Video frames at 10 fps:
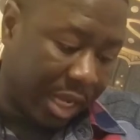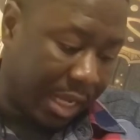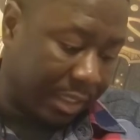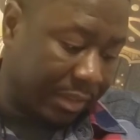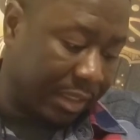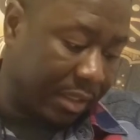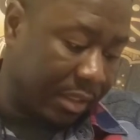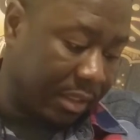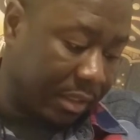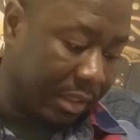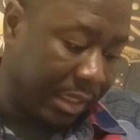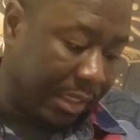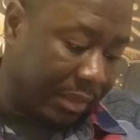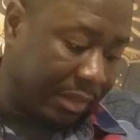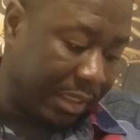Collins in the
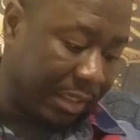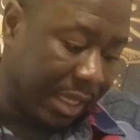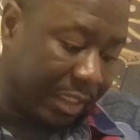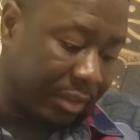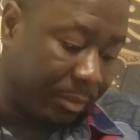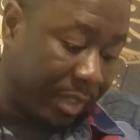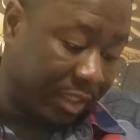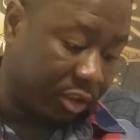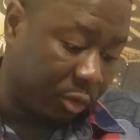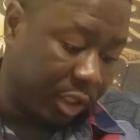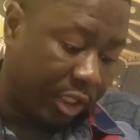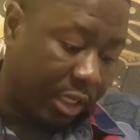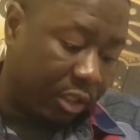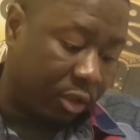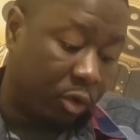Cygnus Mystery
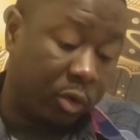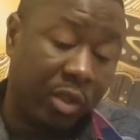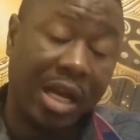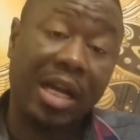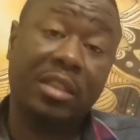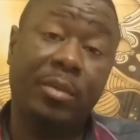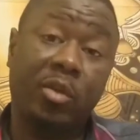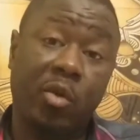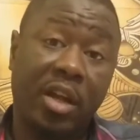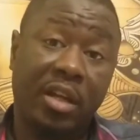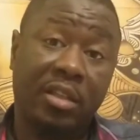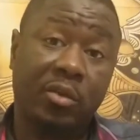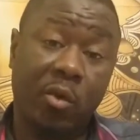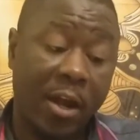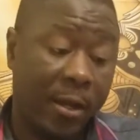due to cosmic rays,
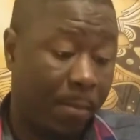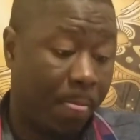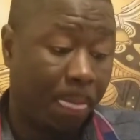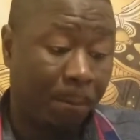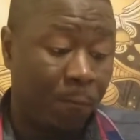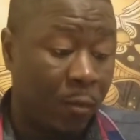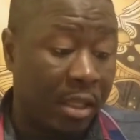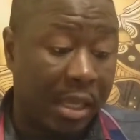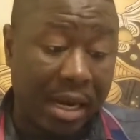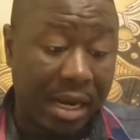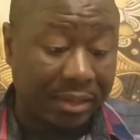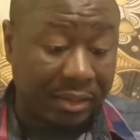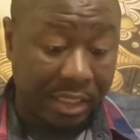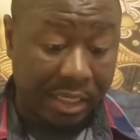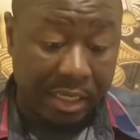right? And I
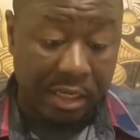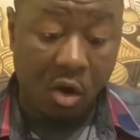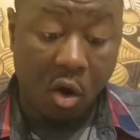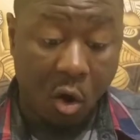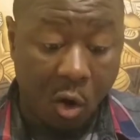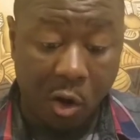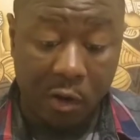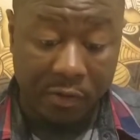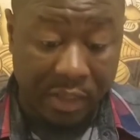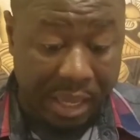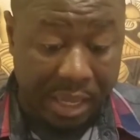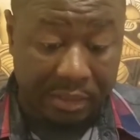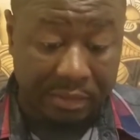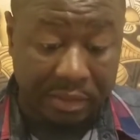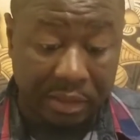said all
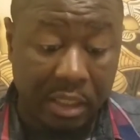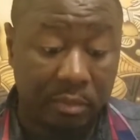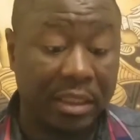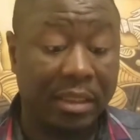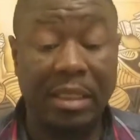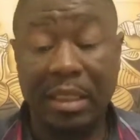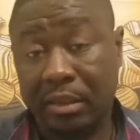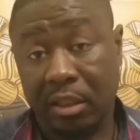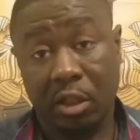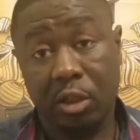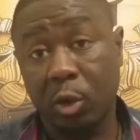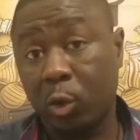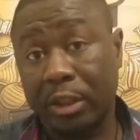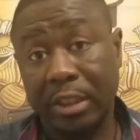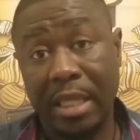that to come to this
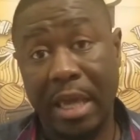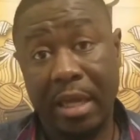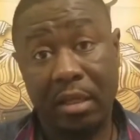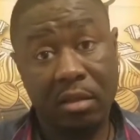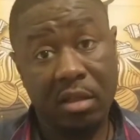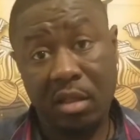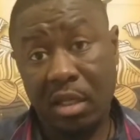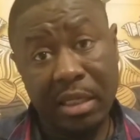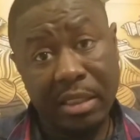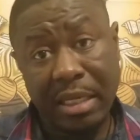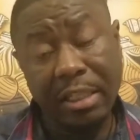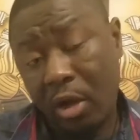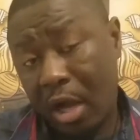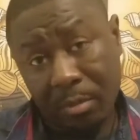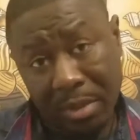conclusion that they
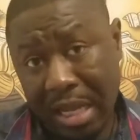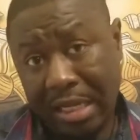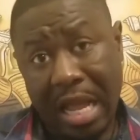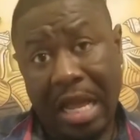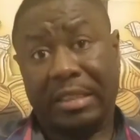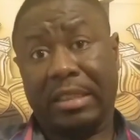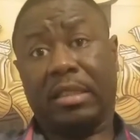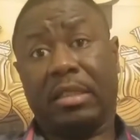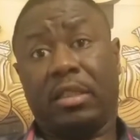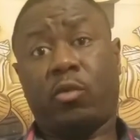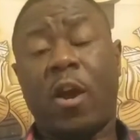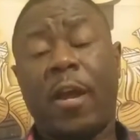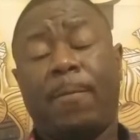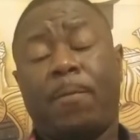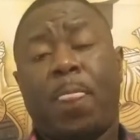trying to block consciousness,
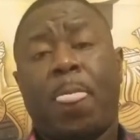right?